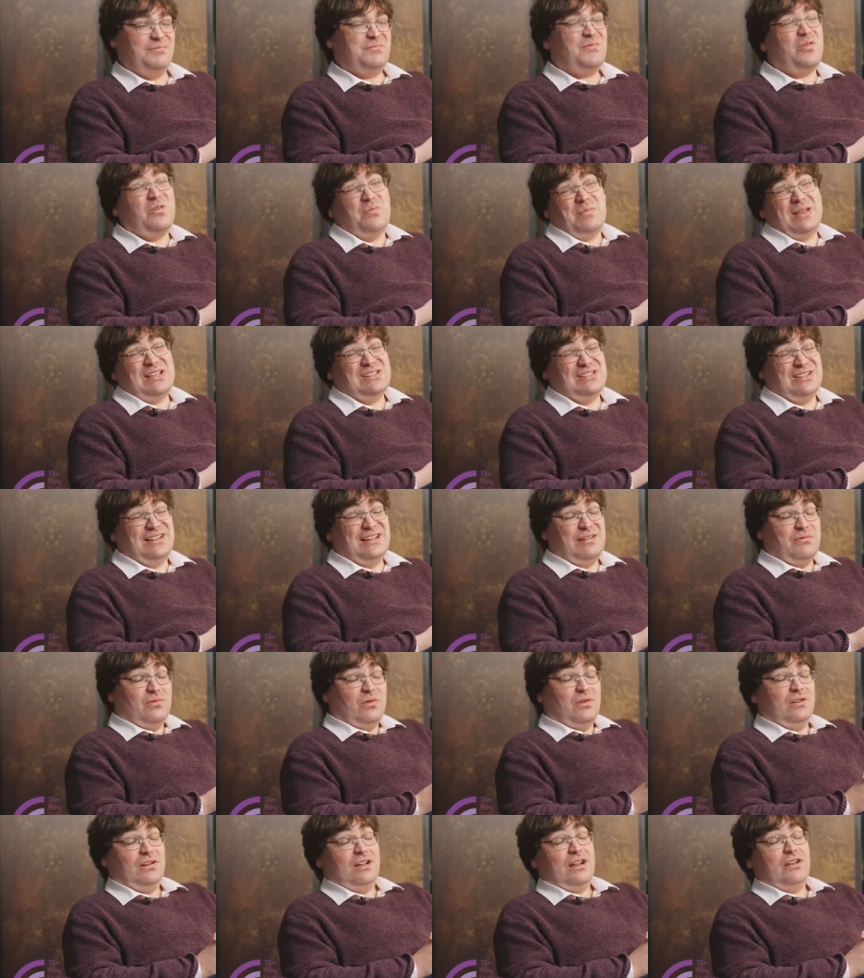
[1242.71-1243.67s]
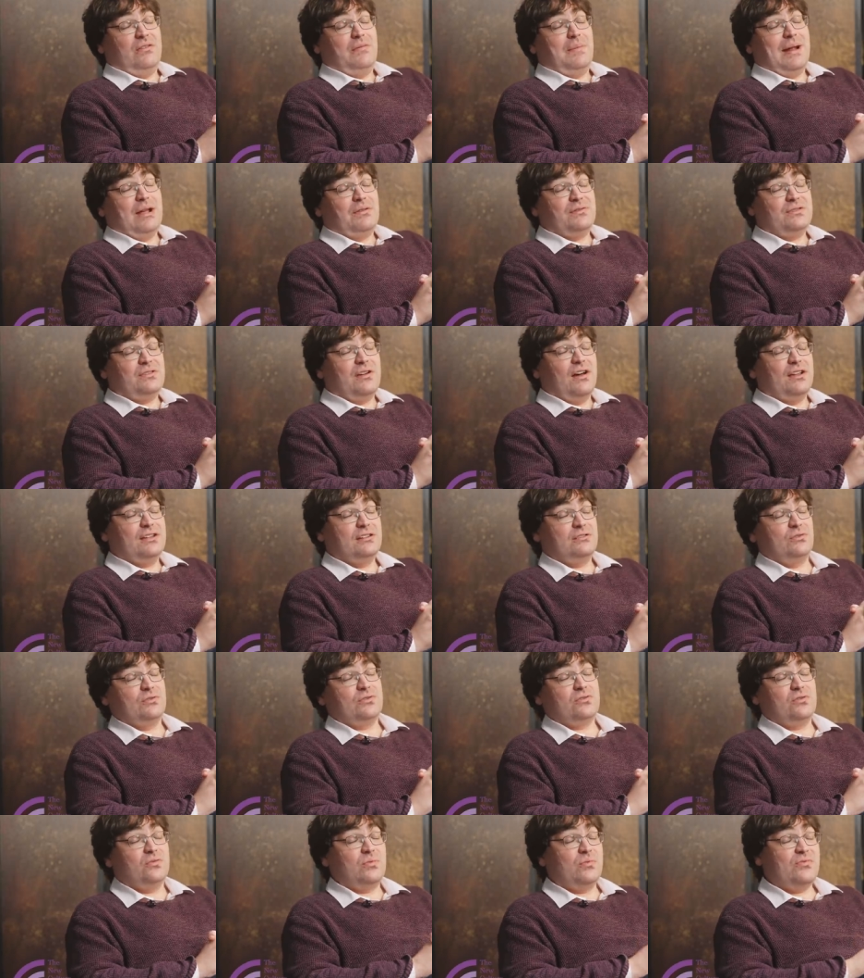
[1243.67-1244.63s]
what basically will kind of amount to
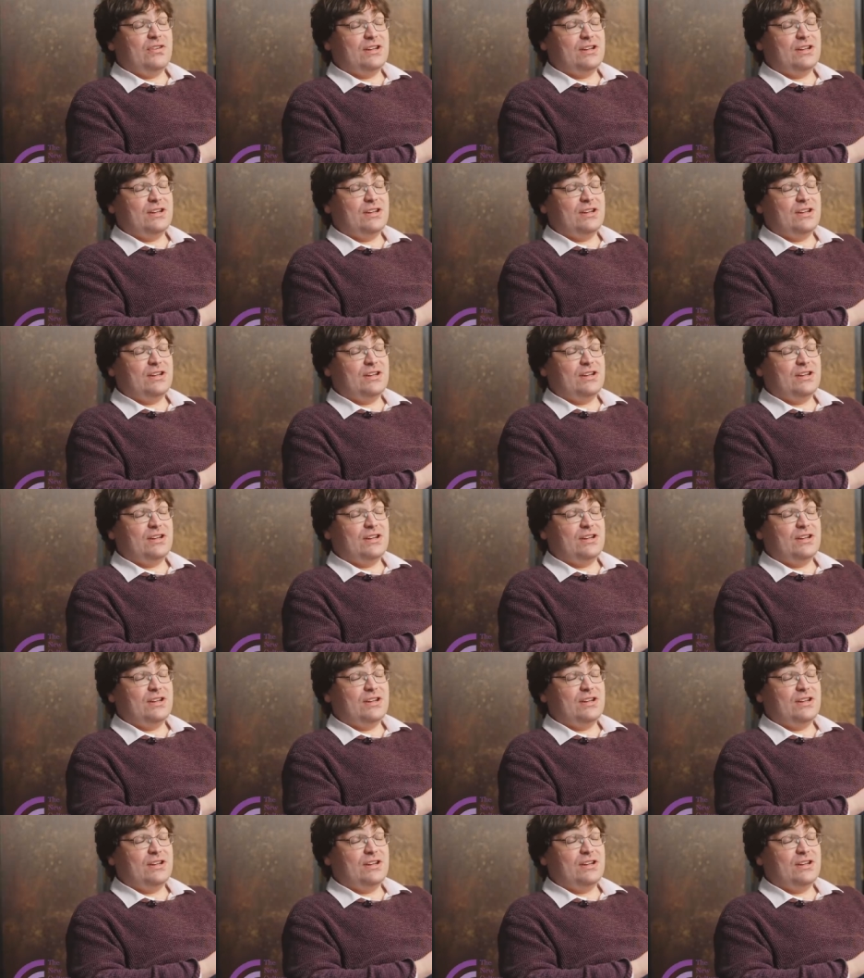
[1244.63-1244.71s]
ideological